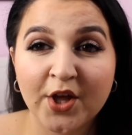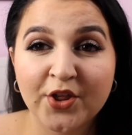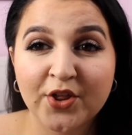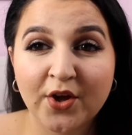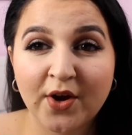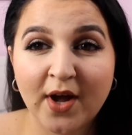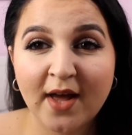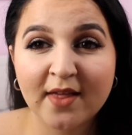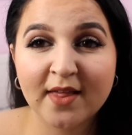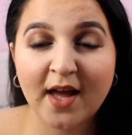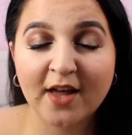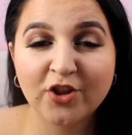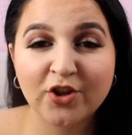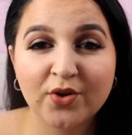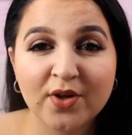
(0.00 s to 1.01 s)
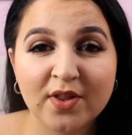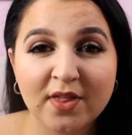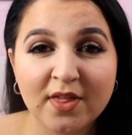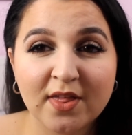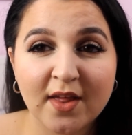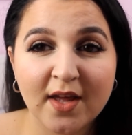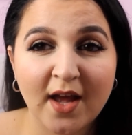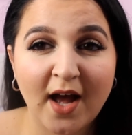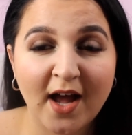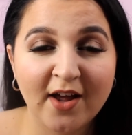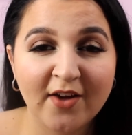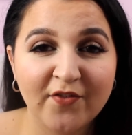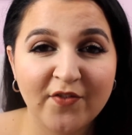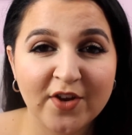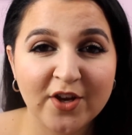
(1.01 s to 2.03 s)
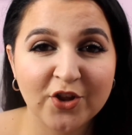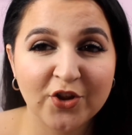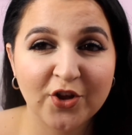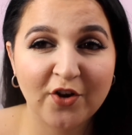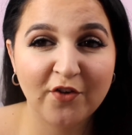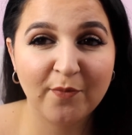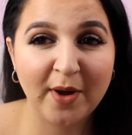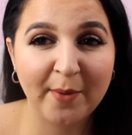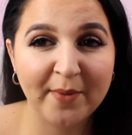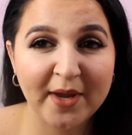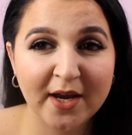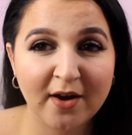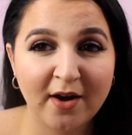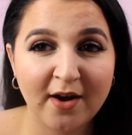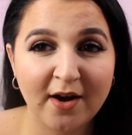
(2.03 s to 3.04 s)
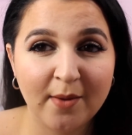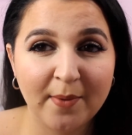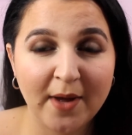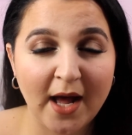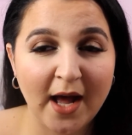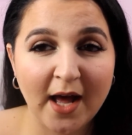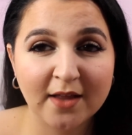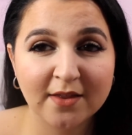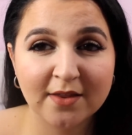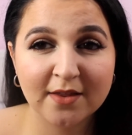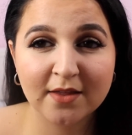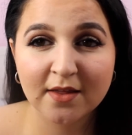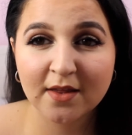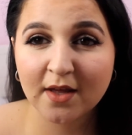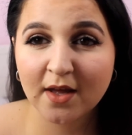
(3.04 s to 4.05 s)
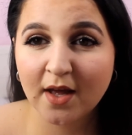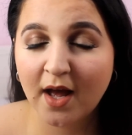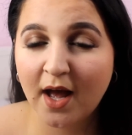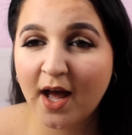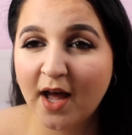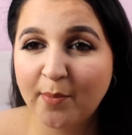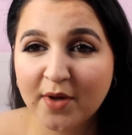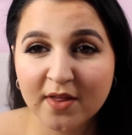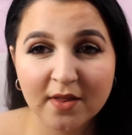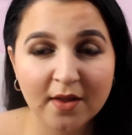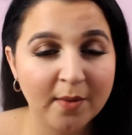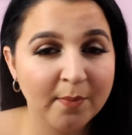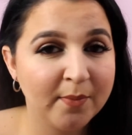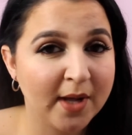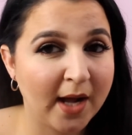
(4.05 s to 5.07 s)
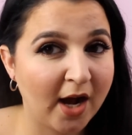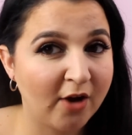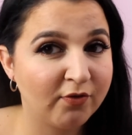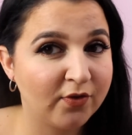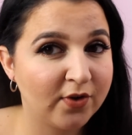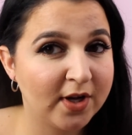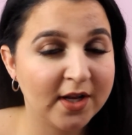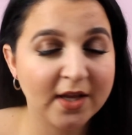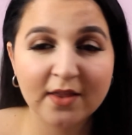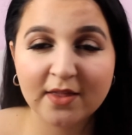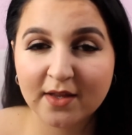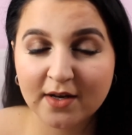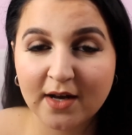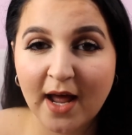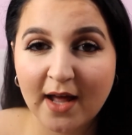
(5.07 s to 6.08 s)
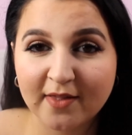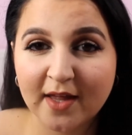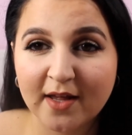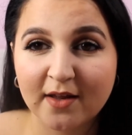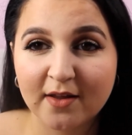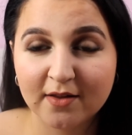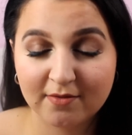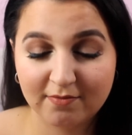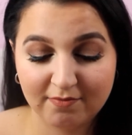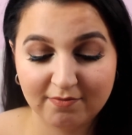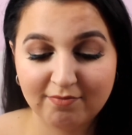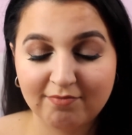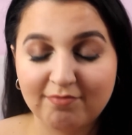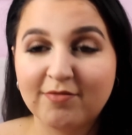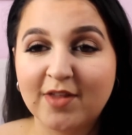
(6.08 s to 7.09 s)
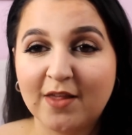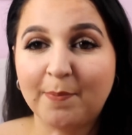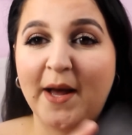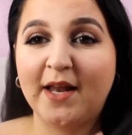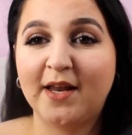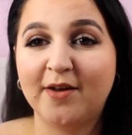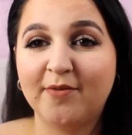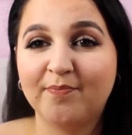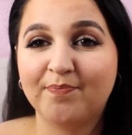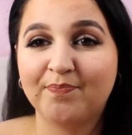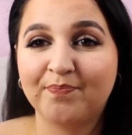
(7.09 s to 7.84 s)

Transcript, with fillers: So guys, as you can see, I have finished off my makeup and I must admit I really did like that this palette.